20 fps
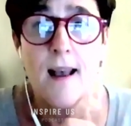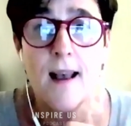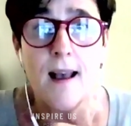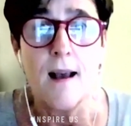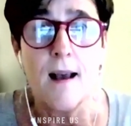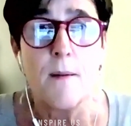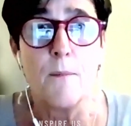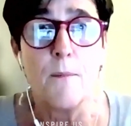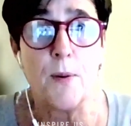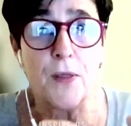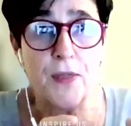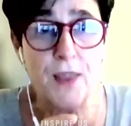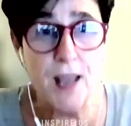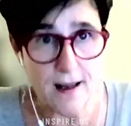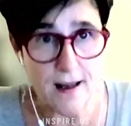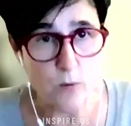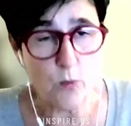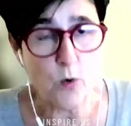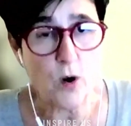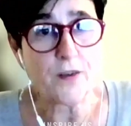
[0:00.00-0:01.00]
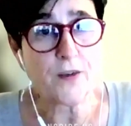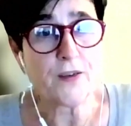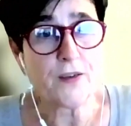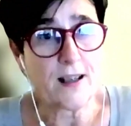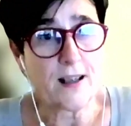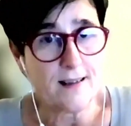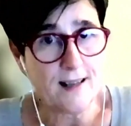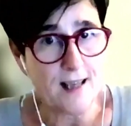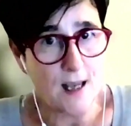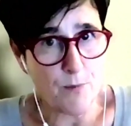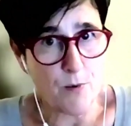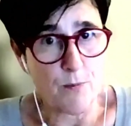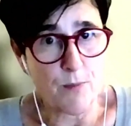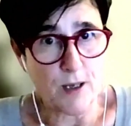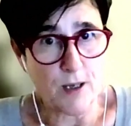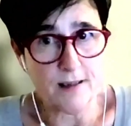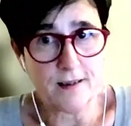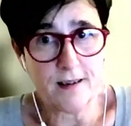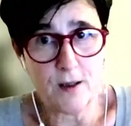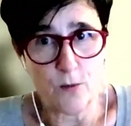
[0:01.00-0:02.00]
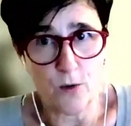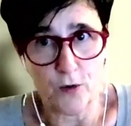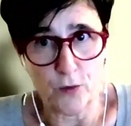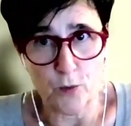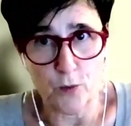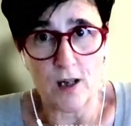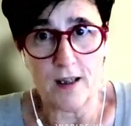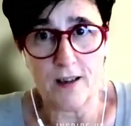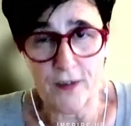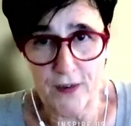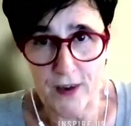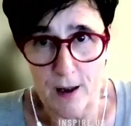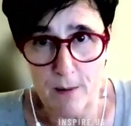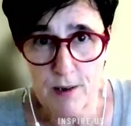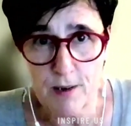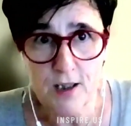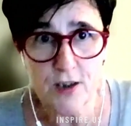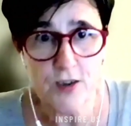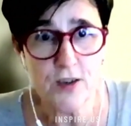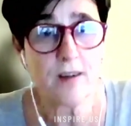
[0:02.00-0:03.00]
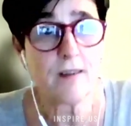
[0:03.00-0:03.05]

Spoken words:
But then once that capability was well established,